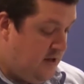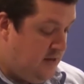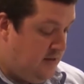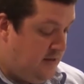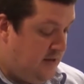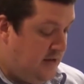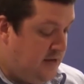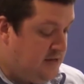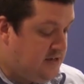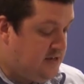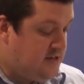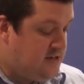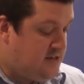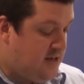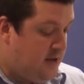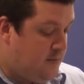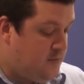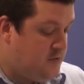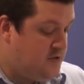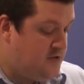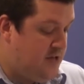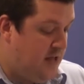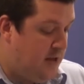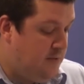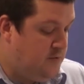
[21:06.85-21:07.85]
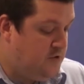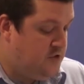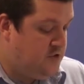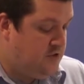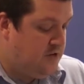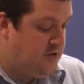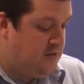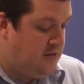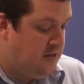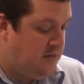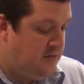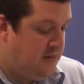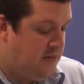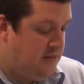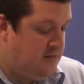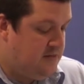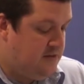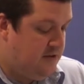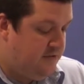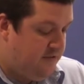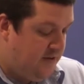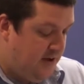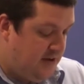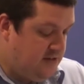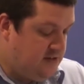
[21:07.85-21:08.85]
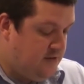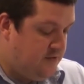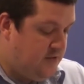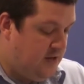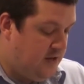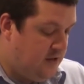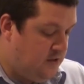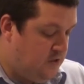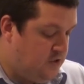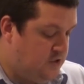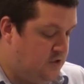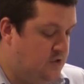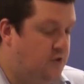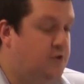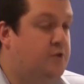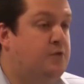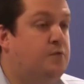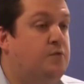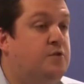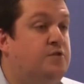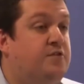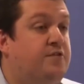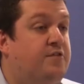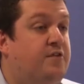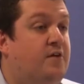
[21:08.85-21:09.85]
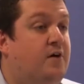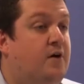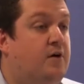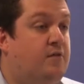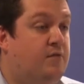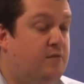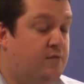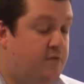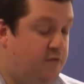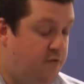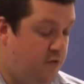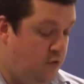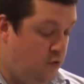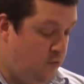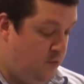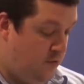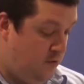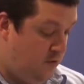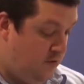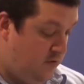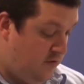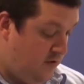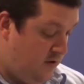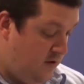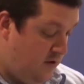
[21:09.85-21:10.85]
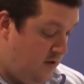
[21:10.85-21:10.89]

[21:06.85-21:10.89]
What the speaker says: these examples demonstrate that the defence of the English North was far from foolproof.